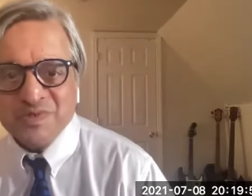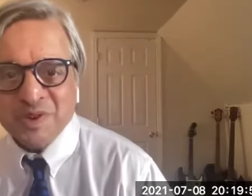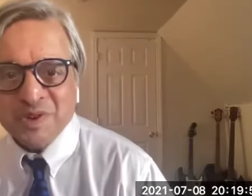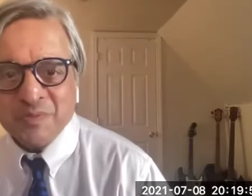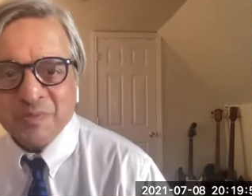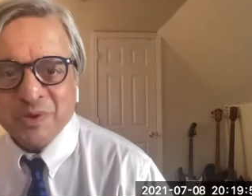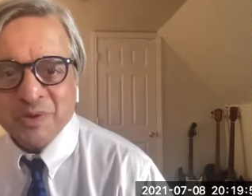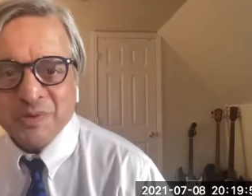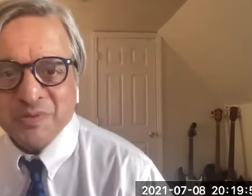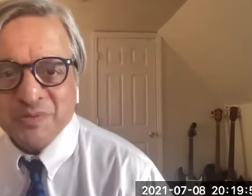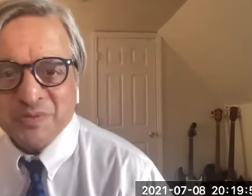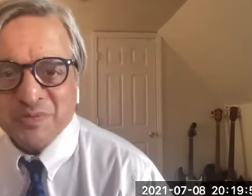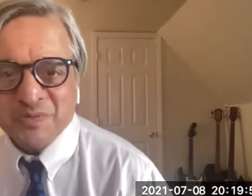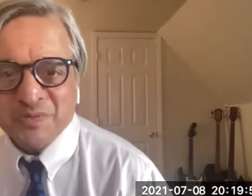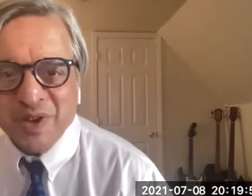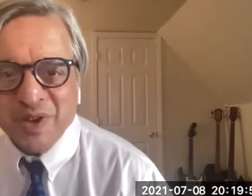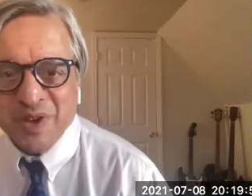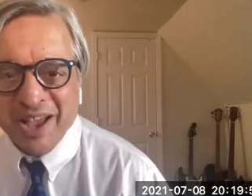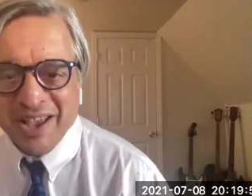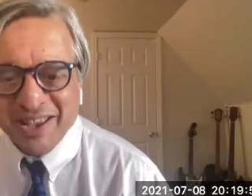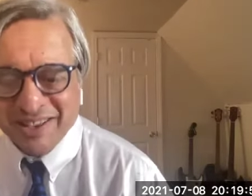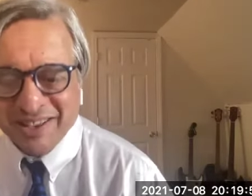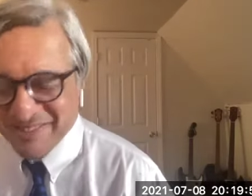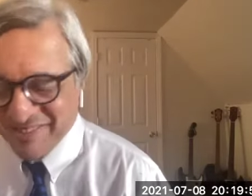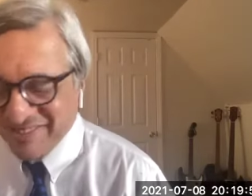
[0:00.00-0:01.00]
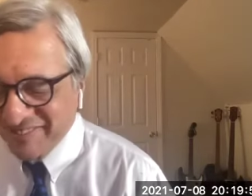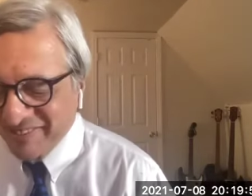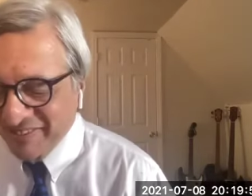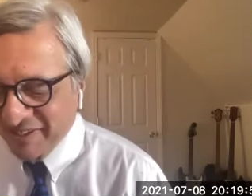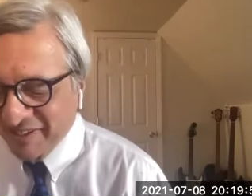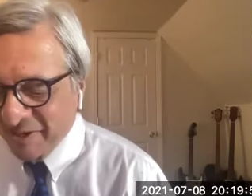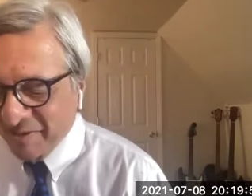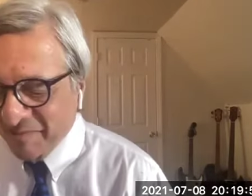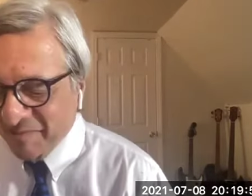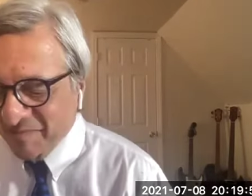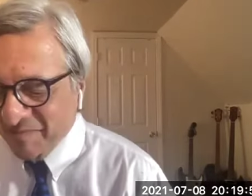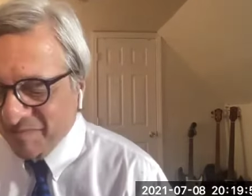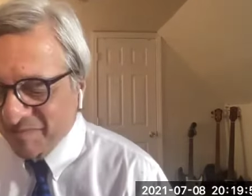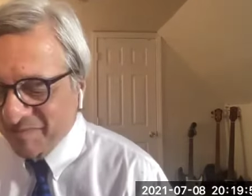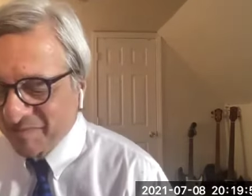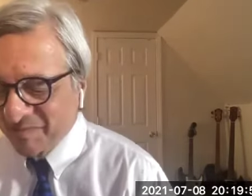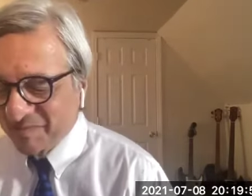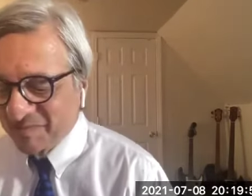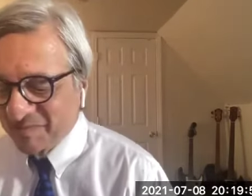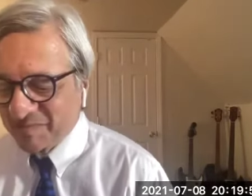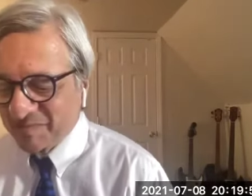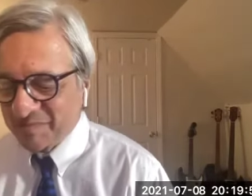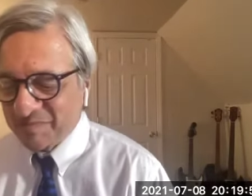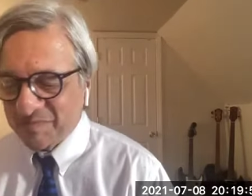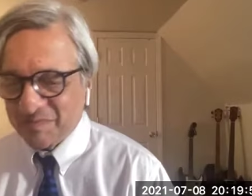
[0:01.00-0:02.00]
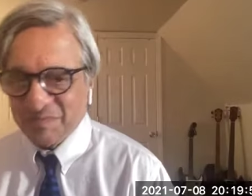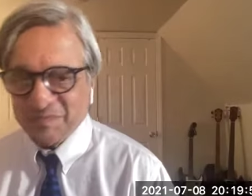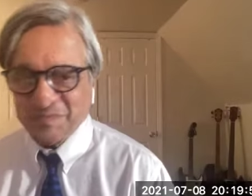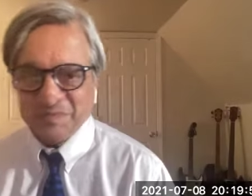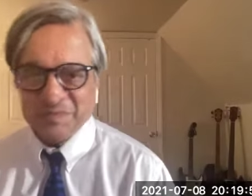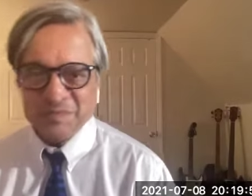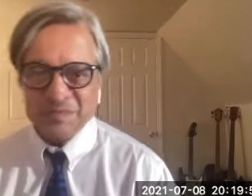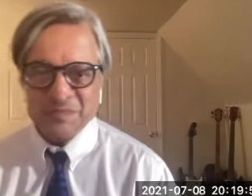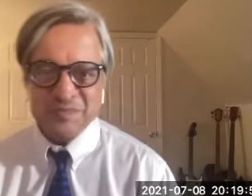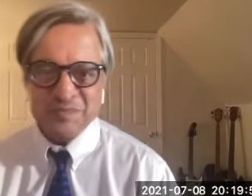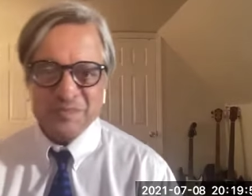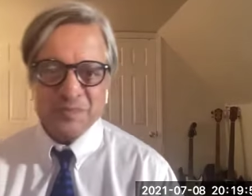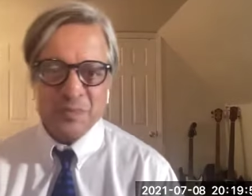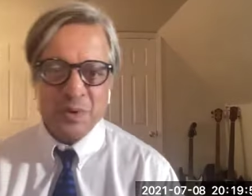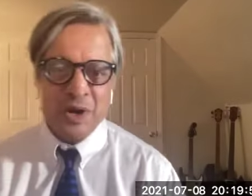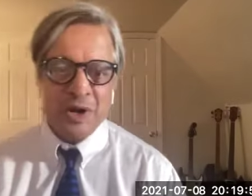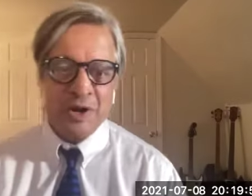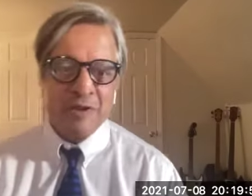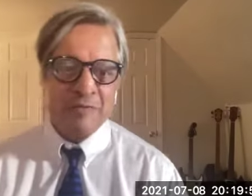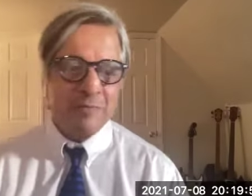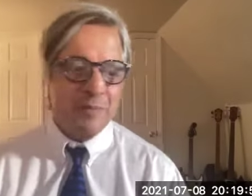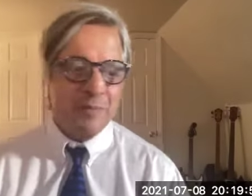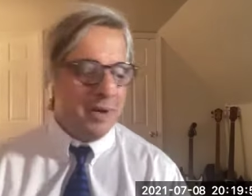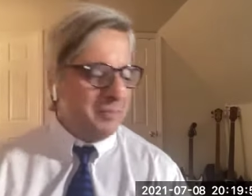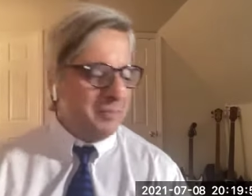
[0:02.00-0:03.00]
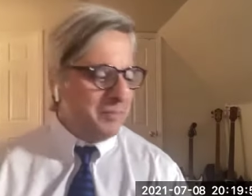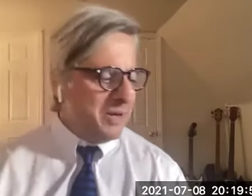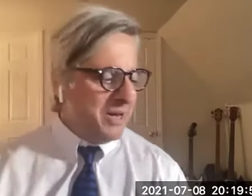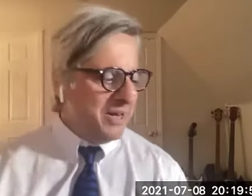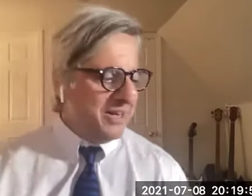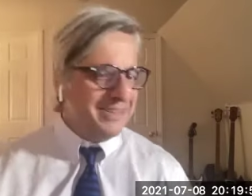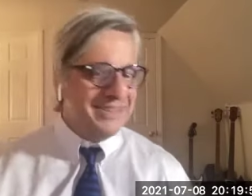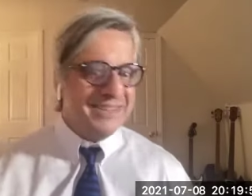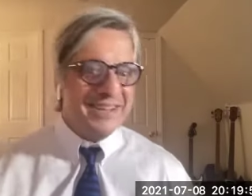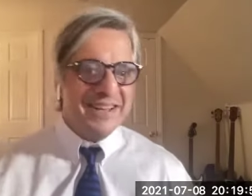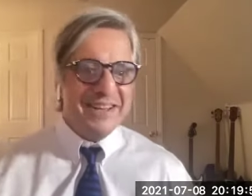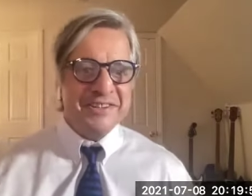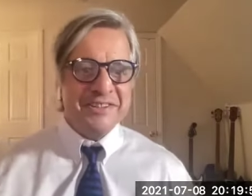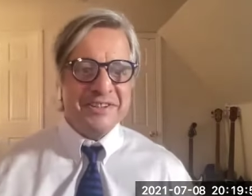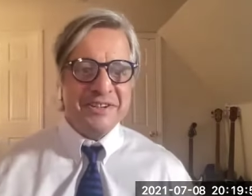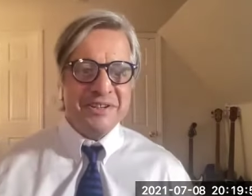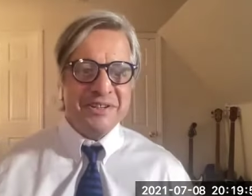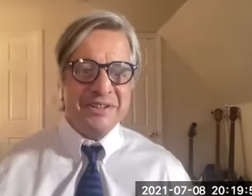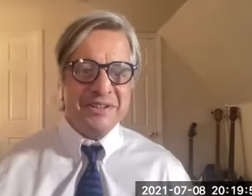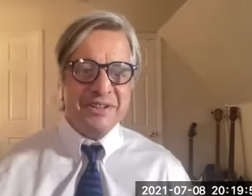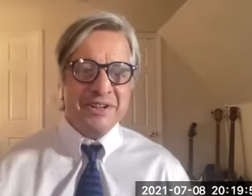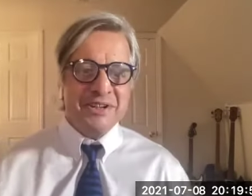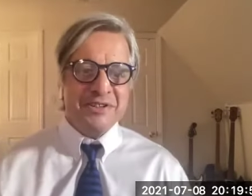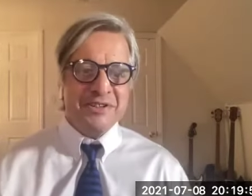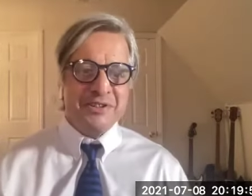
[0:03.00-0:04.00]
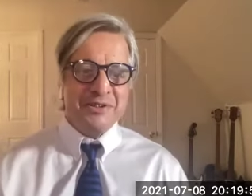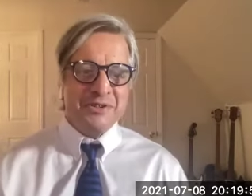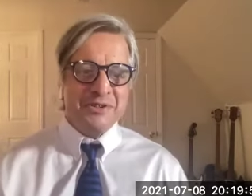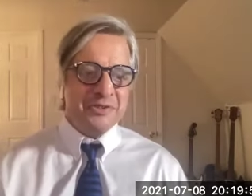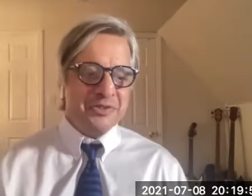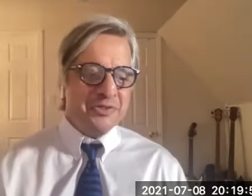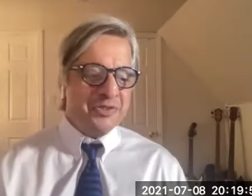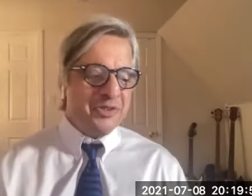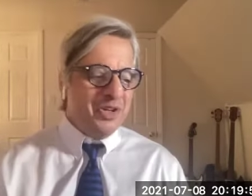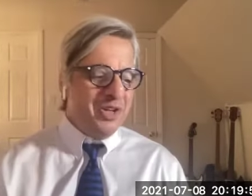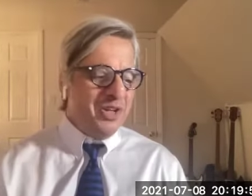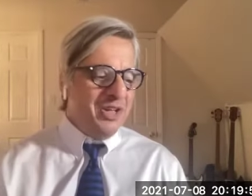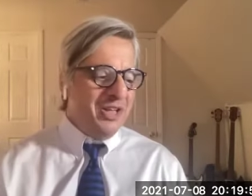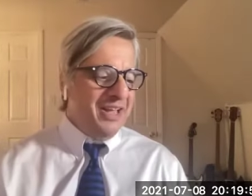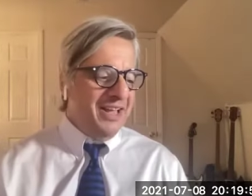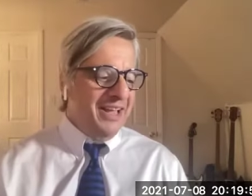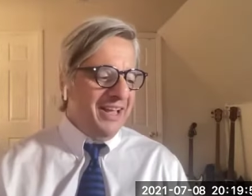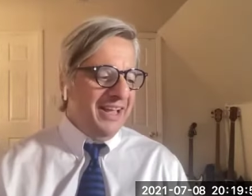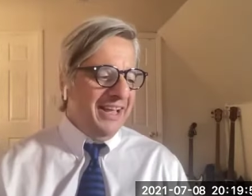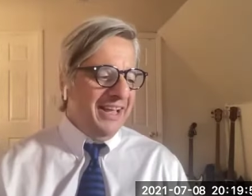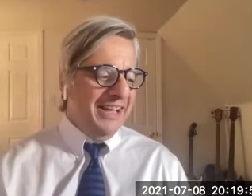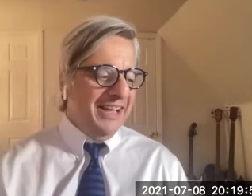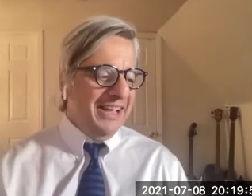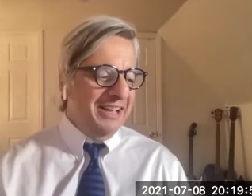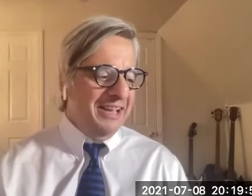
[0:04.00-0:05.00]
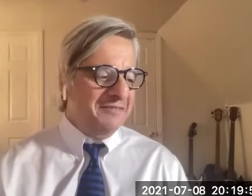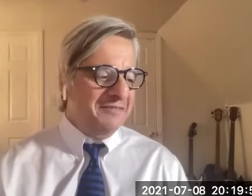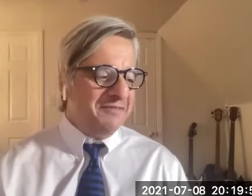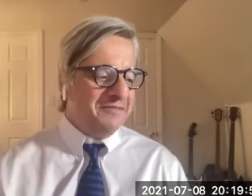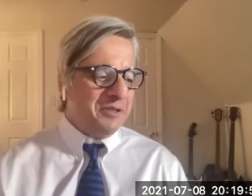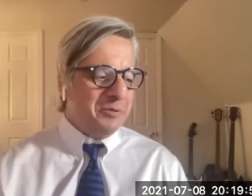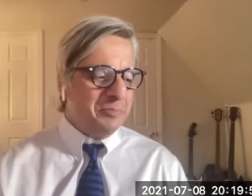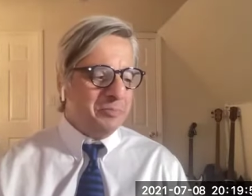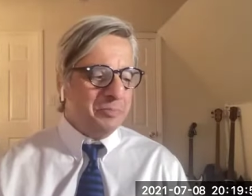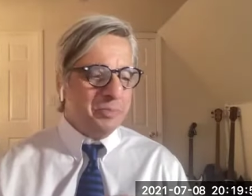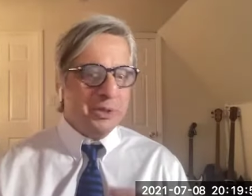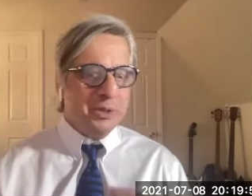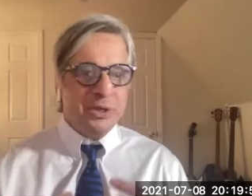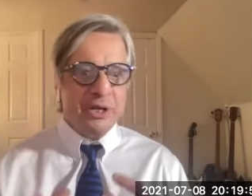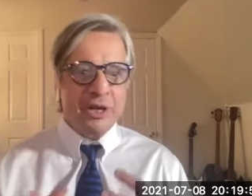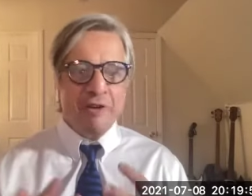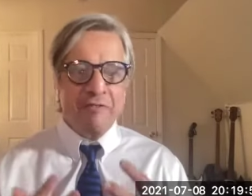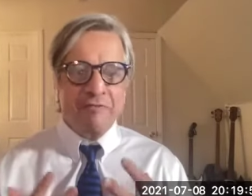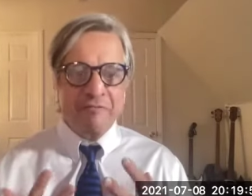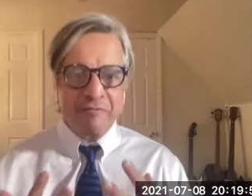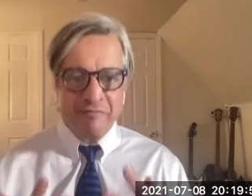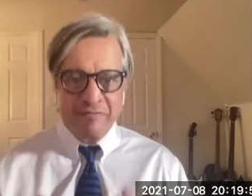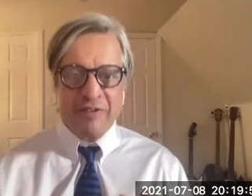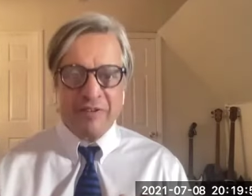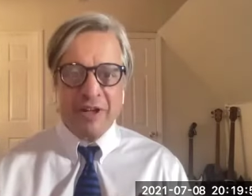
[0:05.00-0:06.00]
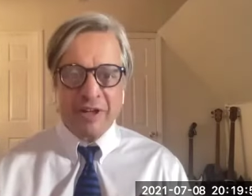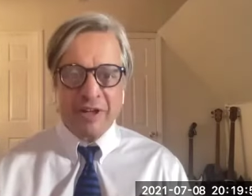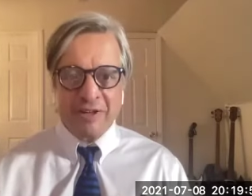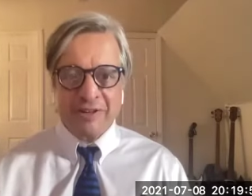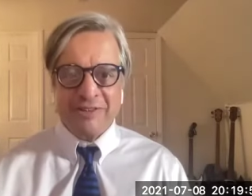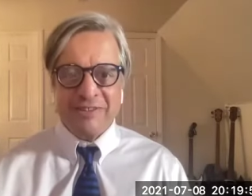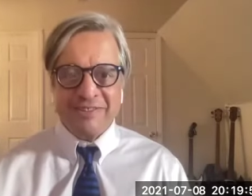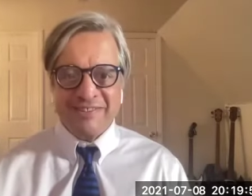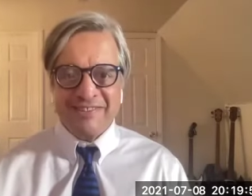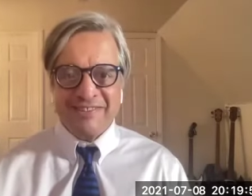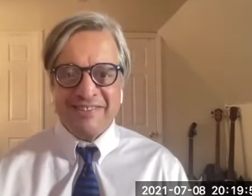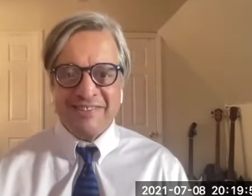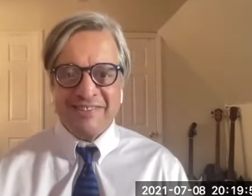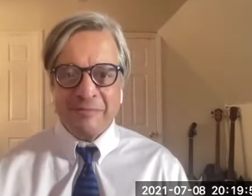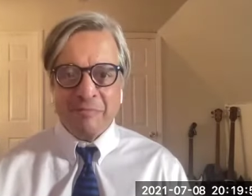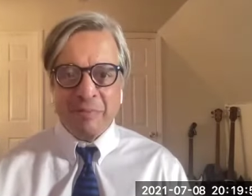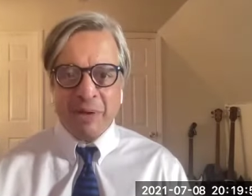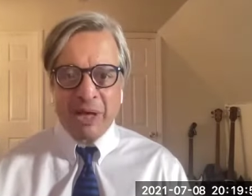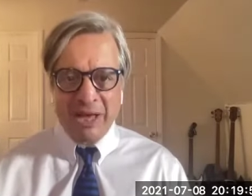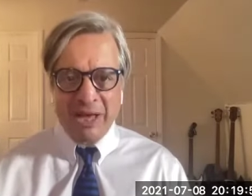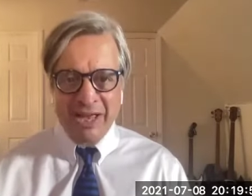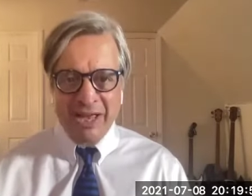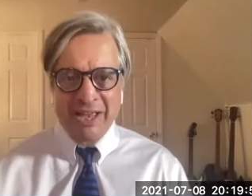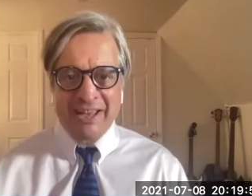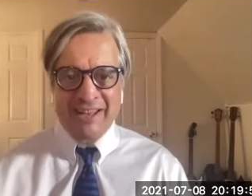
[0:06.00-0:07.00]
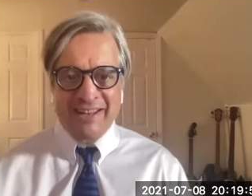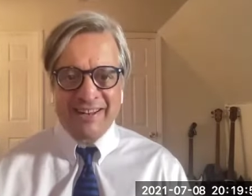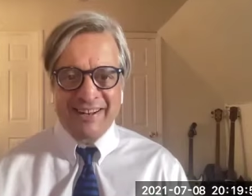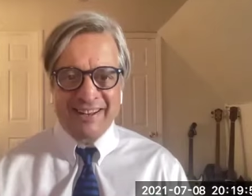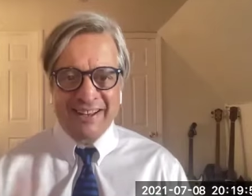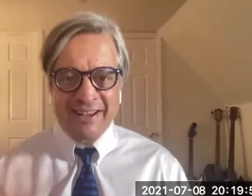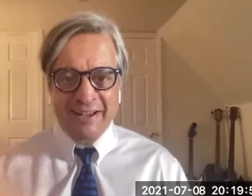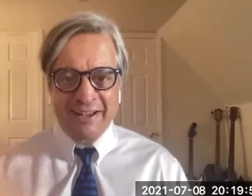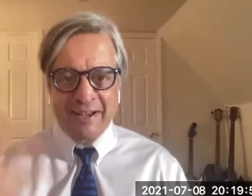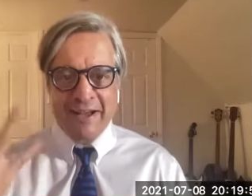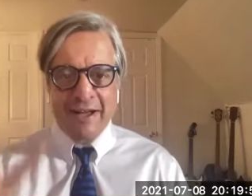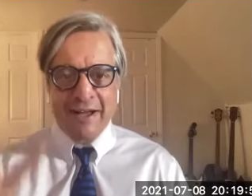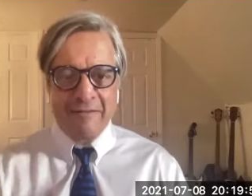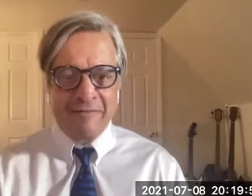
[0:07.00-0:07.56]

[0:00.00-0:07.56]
Someone asked one of my meditation teachers if the Buddha felt pain.